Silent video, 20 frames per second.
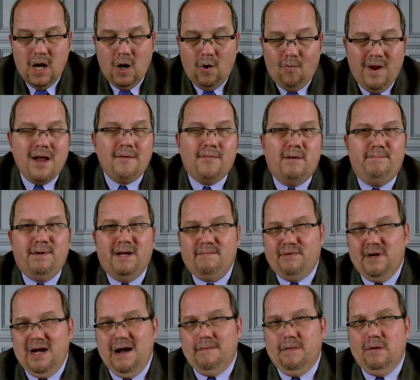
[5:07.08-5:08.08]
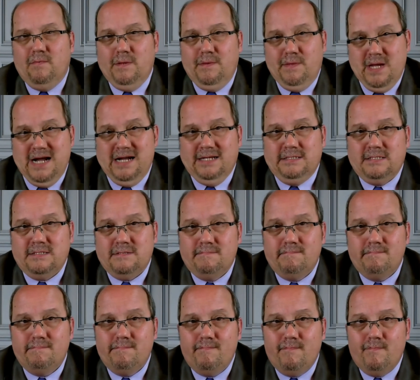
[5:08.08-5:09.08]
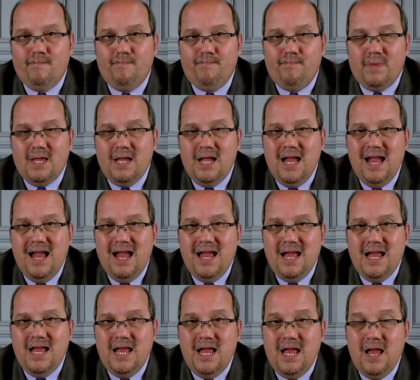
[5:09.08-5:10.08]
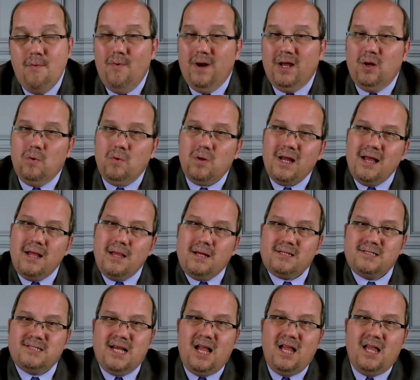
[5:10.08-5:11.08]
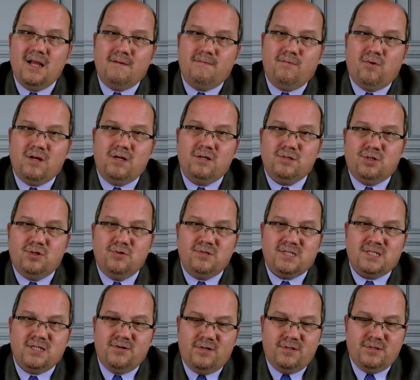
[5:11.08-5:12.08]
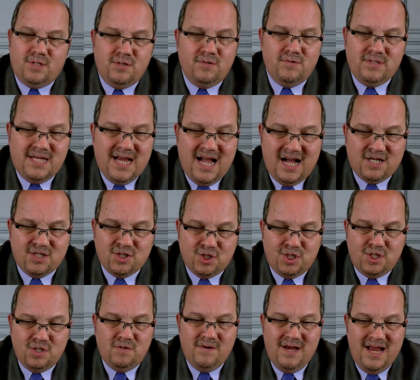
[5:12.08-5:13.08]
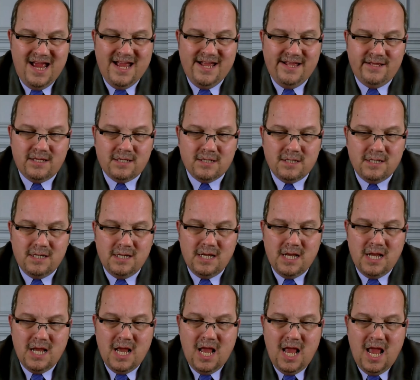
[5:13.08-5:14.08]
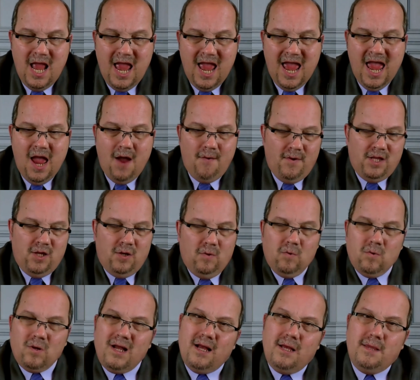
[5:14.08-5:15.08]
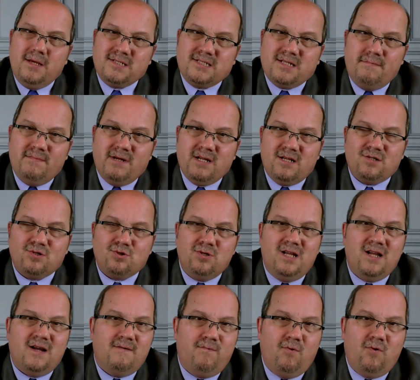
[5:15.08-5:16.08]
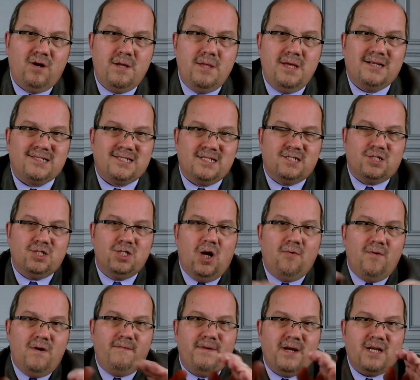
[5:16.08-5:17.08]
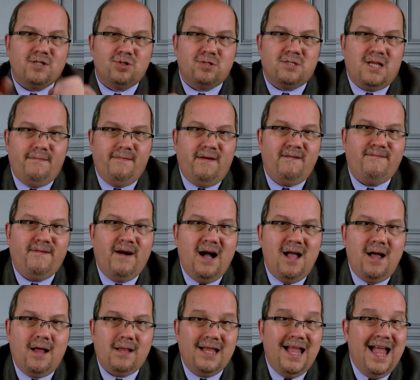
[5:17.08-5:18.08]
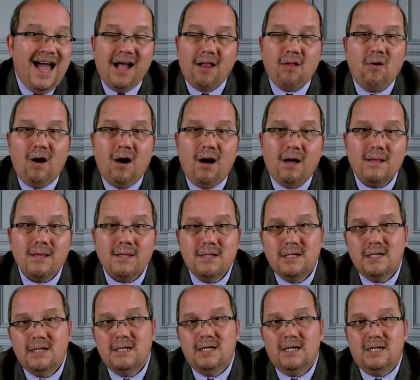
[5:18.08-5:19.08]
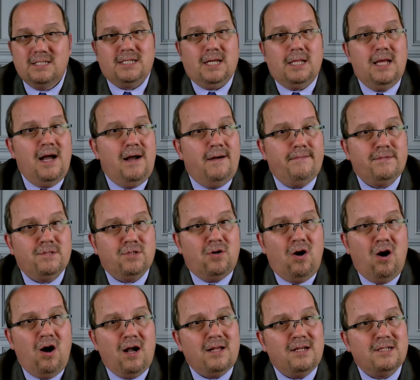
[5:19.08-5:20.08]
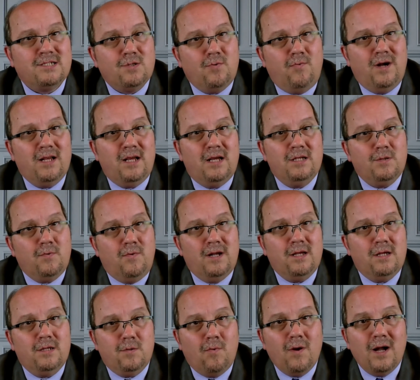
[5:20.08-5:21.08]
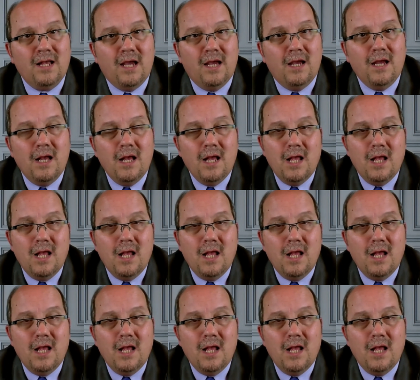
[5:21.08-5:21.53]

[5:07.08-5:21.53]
We have a big problem with that. When you look at Executive Order 202-28, and when you look at this administrative order that says no evictions can be filed at all until August 20, 2020,